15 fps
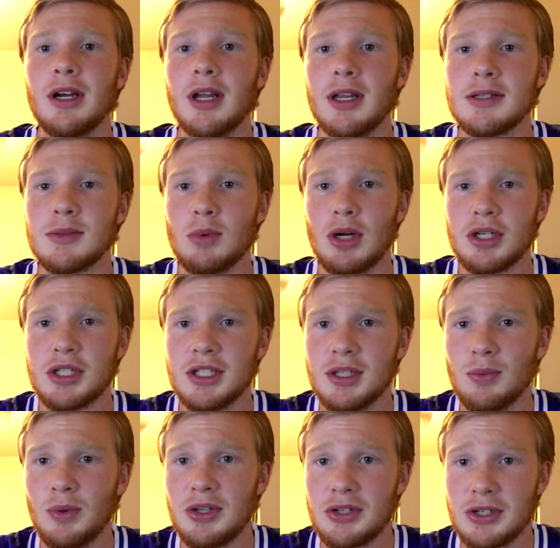against the
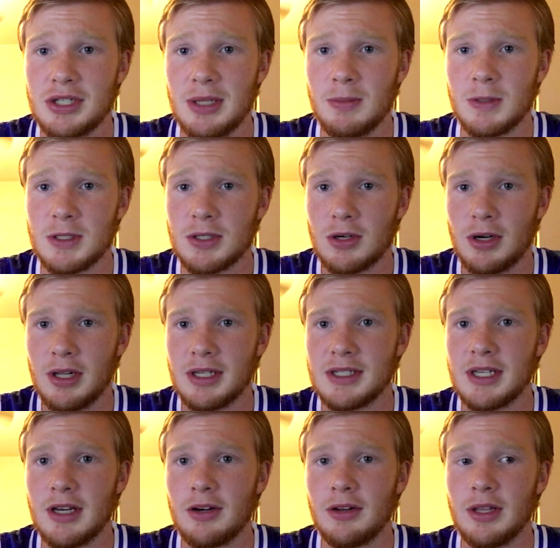Washington Wizards team that's starting a
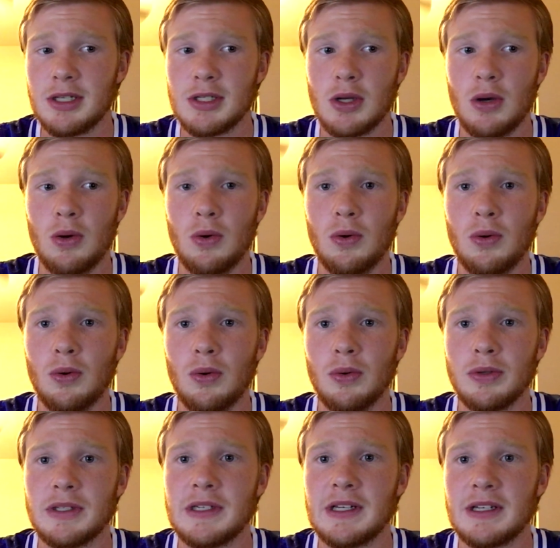center that's
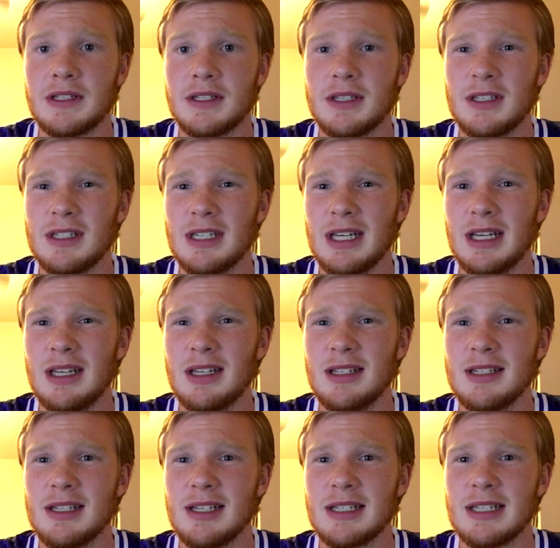
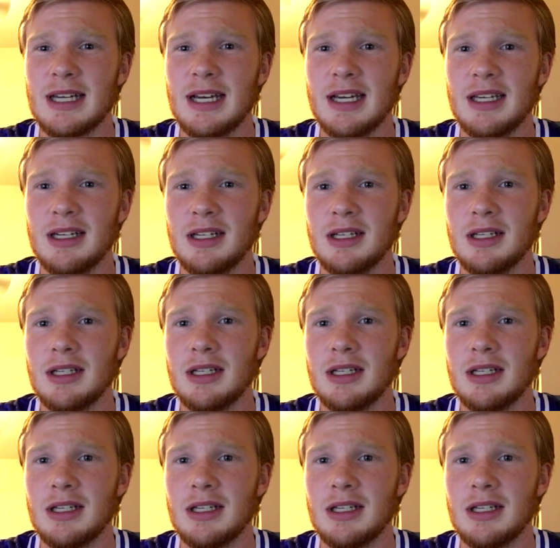0-6-10,